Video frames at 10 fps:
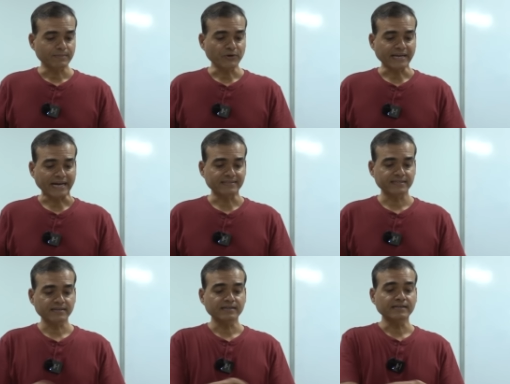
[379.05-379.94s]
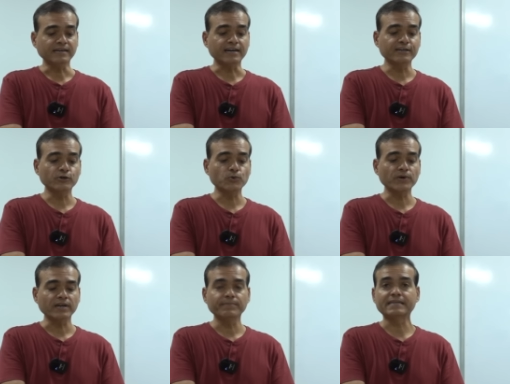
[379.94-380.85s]
about cancer. Huh?
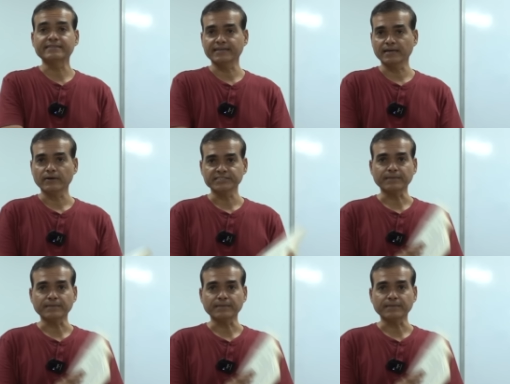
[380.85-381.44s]
Karkarogala Bhidtana